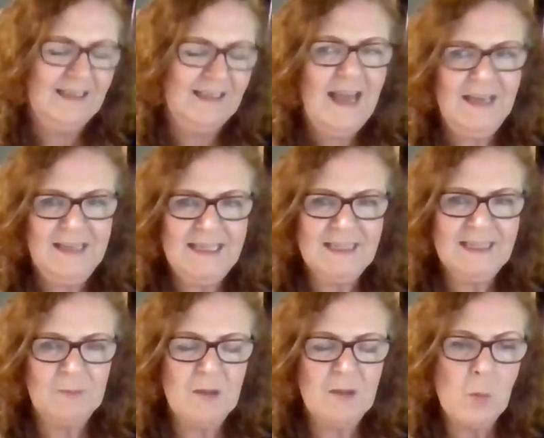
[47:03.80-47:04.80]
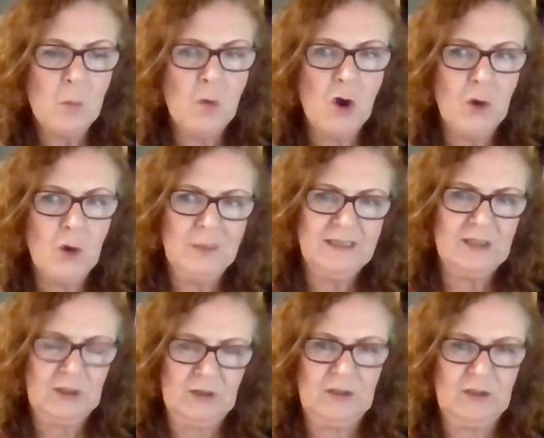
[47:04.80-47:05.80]
And I guess the more we
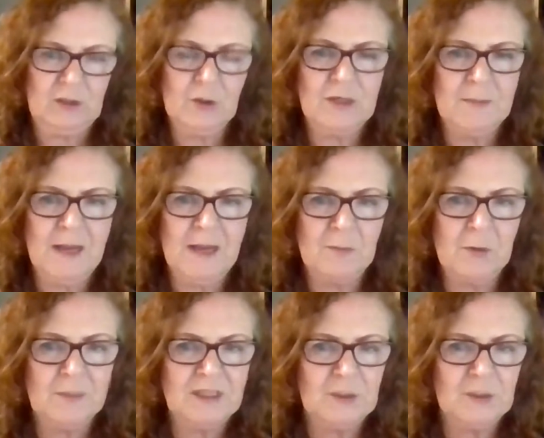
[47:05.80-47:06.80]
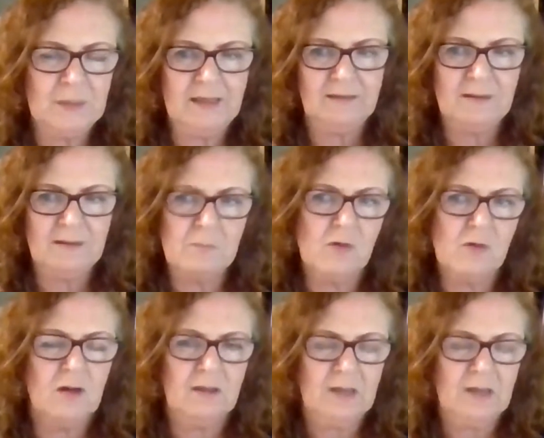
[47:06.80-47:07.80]
talk about what we're doing, the
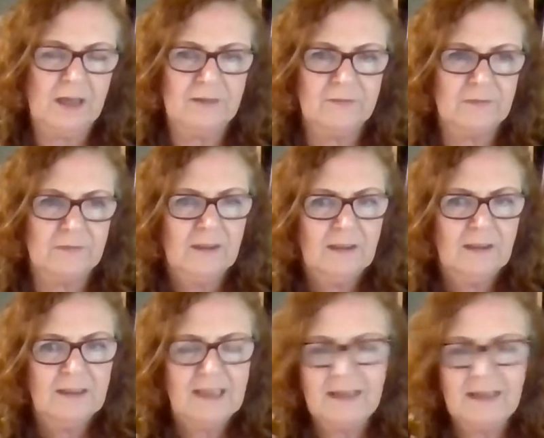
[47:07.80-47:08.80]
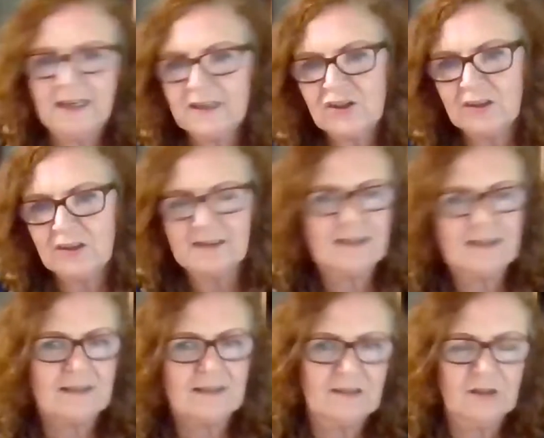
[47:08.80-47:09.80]
more kind of
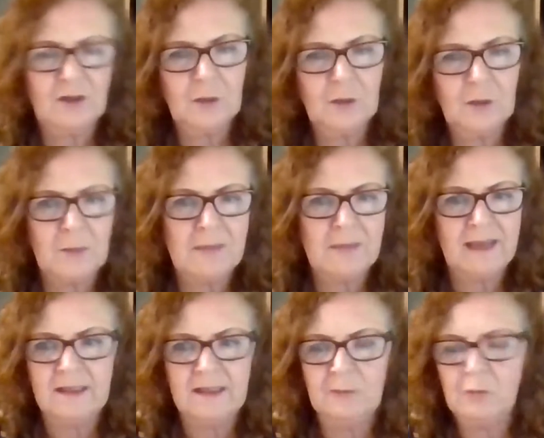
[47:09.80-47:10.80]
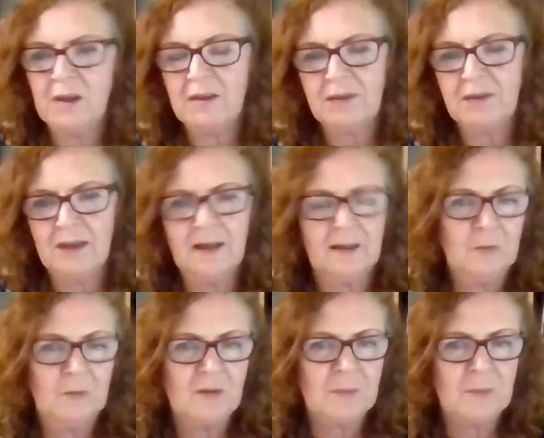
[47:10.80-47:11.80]
connections, you know, we're making with
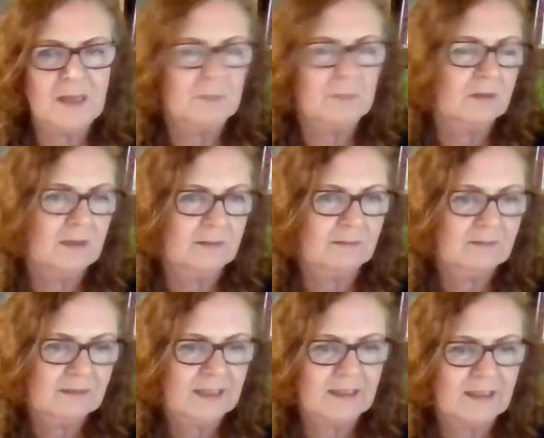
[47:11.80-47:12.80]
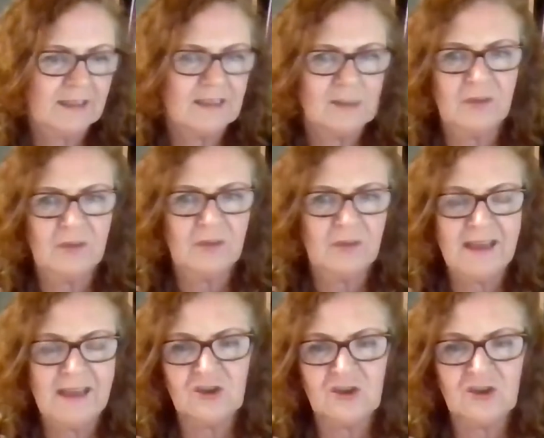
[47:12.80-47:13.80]
people and connecting with their
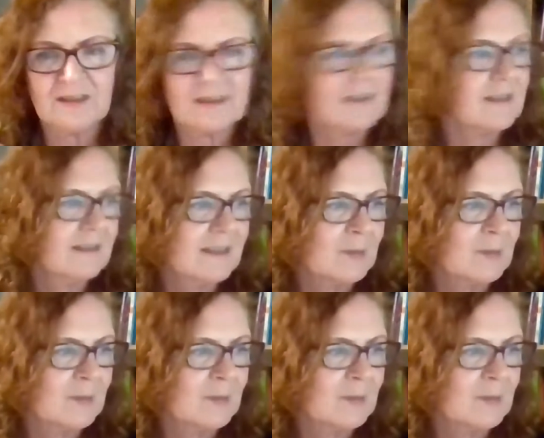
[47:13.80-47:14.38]
interests.